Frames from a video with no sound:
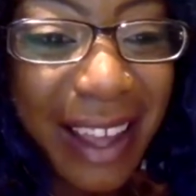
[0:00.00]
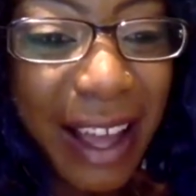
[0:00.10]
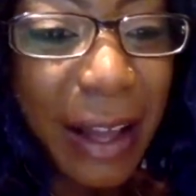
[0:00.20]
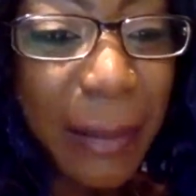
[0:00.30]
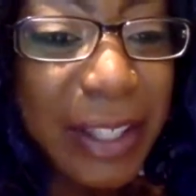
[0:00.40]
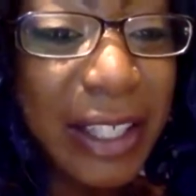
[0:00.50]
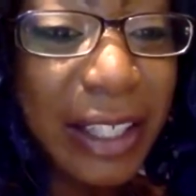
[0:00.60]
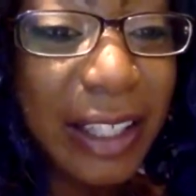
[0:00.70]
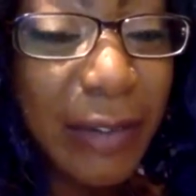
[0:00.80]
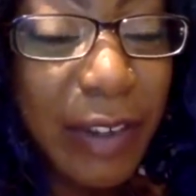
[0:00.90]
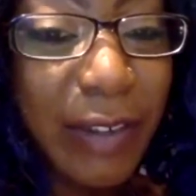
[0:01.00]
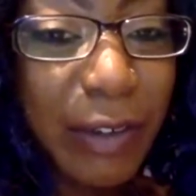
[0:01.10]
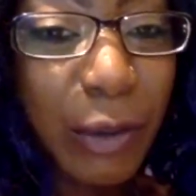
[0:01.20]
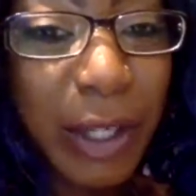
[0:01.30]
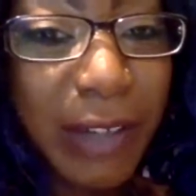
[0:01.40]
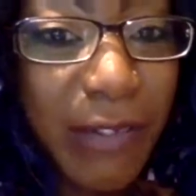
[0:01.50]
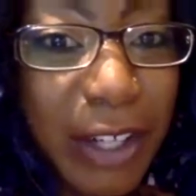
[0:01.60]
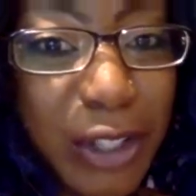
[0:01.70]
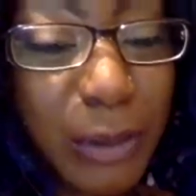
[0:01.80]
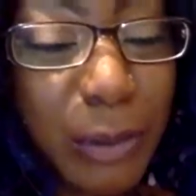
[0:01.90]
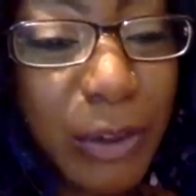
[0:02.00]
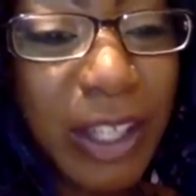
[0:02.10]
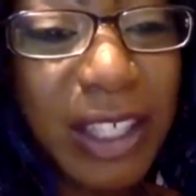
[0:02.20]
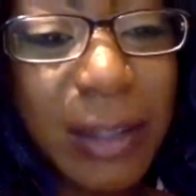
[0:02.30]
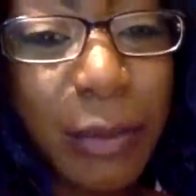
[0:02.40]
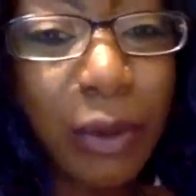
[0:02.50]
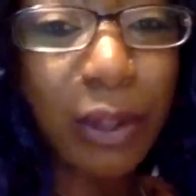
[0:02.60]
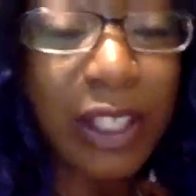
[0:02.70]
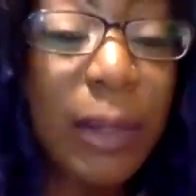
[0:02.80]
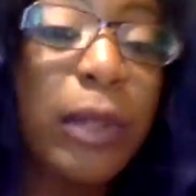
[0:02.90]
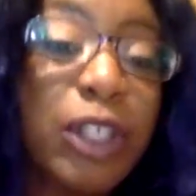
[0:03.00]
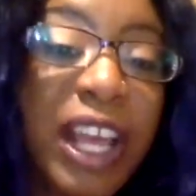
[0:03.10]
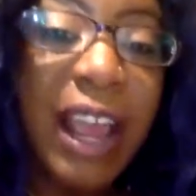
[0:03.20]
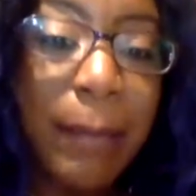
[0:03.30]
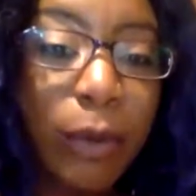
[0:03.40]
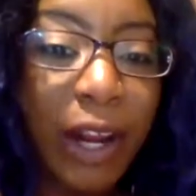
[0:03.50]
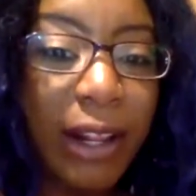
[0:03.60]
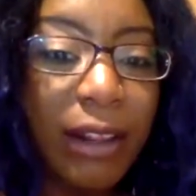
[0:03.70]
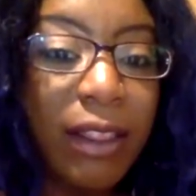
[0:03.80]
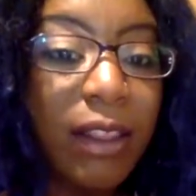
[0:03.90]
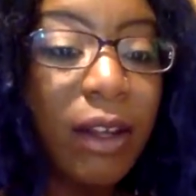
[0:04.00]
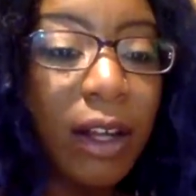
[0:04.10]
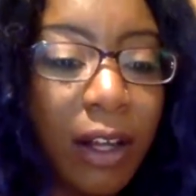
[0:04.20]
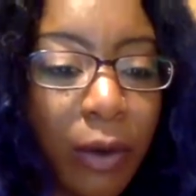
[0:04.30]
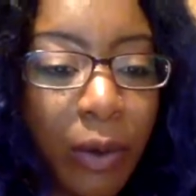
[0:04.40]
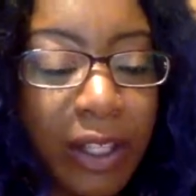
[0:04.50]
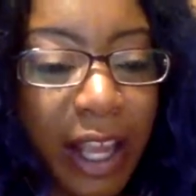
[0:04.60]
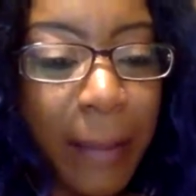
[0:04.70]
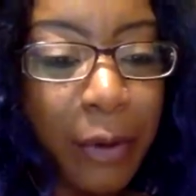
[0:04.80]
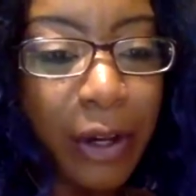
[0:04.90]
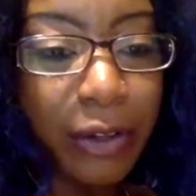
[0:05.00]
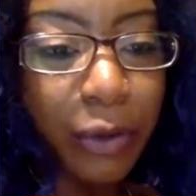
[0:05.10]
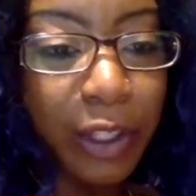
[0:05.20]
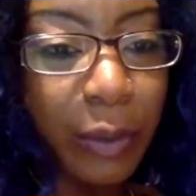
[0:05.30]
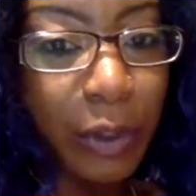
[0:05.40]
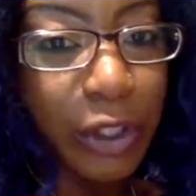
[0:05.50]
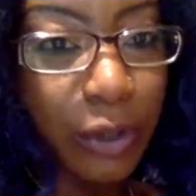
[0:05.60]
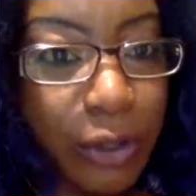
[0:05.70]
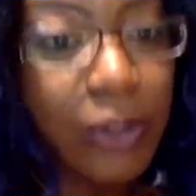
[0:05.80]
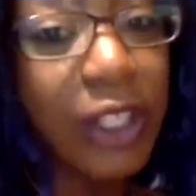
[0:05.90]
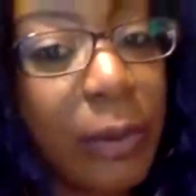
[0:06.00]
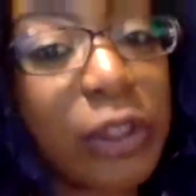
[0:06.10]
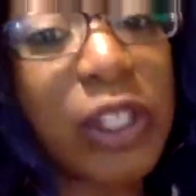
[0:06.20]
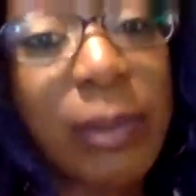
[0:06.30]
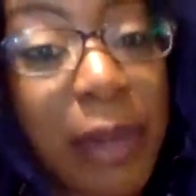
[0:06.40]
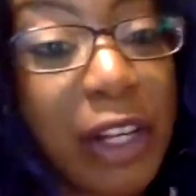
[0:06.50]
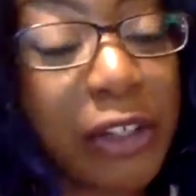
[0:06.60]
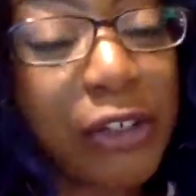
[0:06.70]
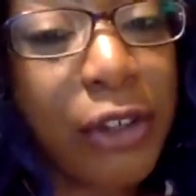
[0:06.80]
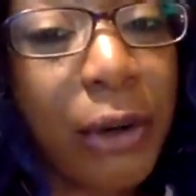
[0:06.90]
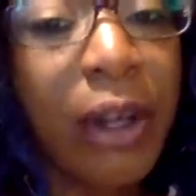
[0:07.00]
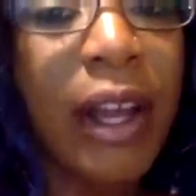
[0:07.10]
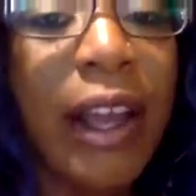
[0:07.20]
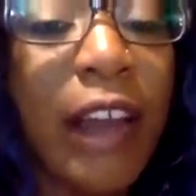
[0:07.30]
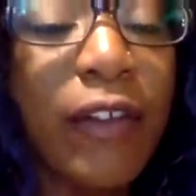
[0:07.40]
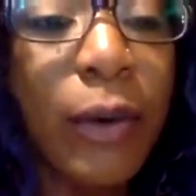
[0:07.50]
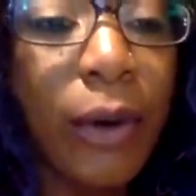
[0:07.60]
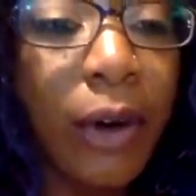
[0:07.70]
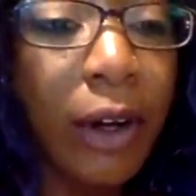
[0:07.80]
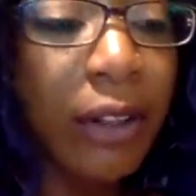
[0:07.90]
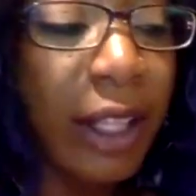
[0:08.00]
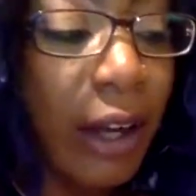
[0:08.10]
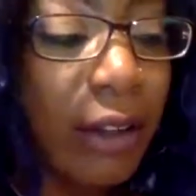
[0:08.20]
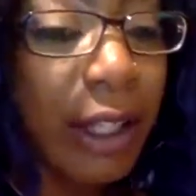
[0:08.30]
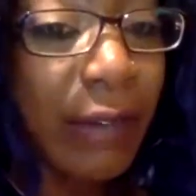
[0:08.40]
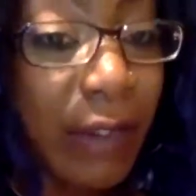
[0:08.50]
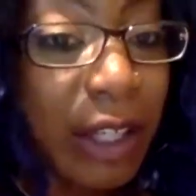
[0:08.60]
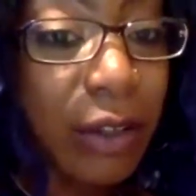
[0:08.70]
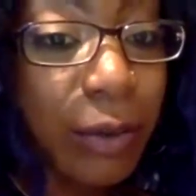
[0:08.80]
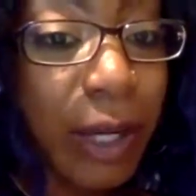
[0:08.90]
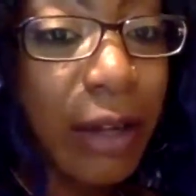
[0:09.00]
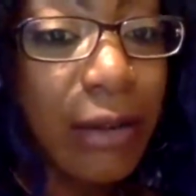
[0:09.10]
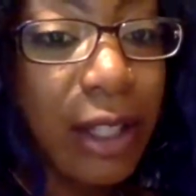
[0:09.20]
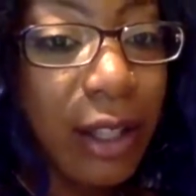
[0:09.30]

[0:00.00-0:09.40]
It's a leafy green vegetable that's similar to amaranth. It's amaranth green, which is also similar to spinach. So if you are on the alkaline vegan route,